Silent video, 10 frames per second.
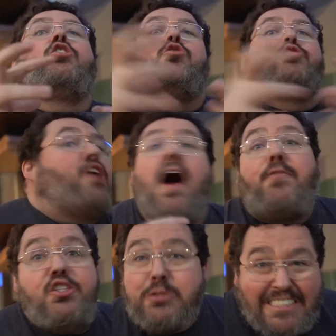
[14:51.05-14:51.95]
You
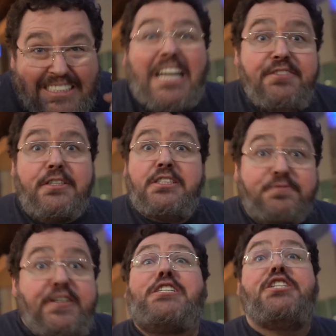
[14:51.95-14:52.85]
salvaged what's left of the
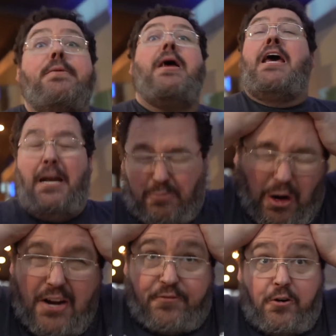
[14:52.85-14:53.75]
friendship, and I'm
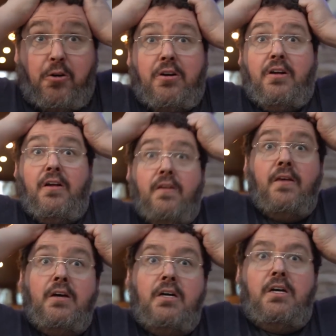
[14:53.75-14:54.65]
grateful.
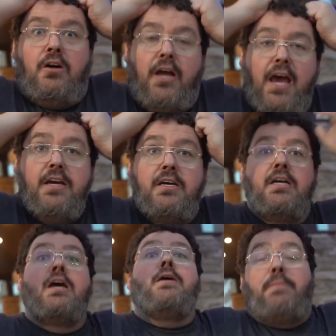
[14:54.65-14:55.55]
Okay?
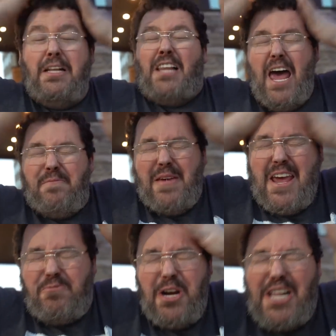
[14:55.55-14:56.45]
But let
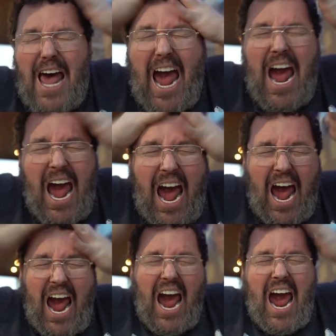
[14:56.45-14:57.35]
me
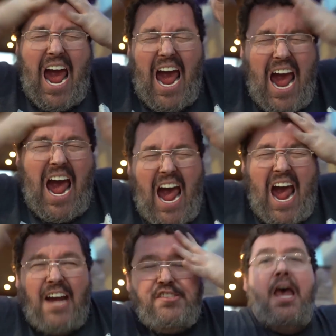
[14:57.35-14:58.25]

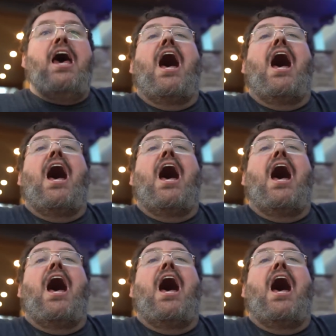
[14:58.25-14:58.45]
relax.